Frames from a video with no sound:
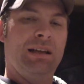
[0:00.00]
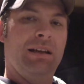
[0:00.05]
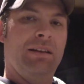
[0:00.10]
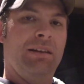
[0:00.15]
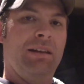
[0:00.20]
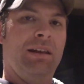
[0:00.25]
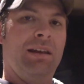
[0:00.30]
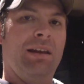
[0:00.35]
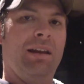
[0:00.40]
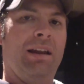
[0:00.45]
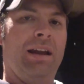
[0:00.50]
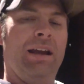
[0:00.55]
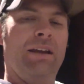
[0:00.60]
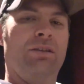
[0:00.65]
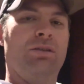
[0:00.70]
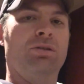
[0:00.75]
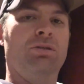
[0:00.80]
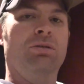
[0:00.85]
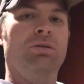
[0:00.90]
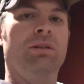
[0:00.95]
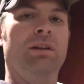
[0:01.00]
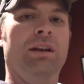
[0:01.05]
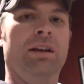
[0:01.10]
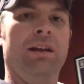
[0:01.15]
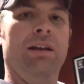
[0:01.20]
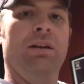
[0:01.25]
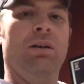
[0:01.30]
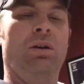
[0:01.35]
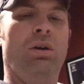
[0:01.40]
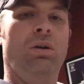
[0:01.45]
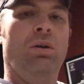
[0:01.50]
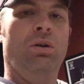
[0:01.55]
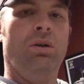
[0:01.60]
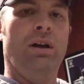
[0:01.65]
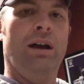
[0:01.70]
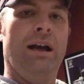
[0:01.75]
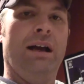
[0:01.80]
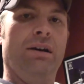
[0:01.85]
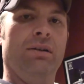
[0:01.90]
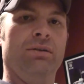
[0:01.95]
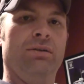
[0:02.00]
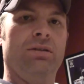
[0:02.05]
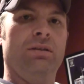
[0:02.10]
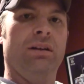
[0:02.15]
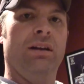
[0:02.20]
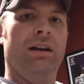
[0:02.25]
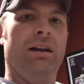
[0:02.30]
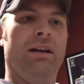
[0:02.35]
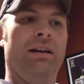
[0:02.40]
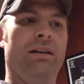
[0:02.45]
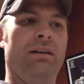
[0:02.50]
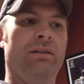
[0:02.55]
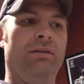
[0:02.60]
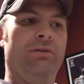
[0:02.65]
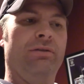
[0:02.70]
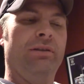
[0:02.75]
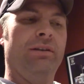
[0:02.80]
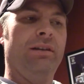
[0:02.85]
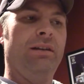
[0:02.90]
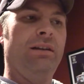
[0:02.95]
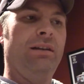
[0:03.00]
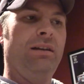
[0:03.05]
and then I threw in a whole ounce of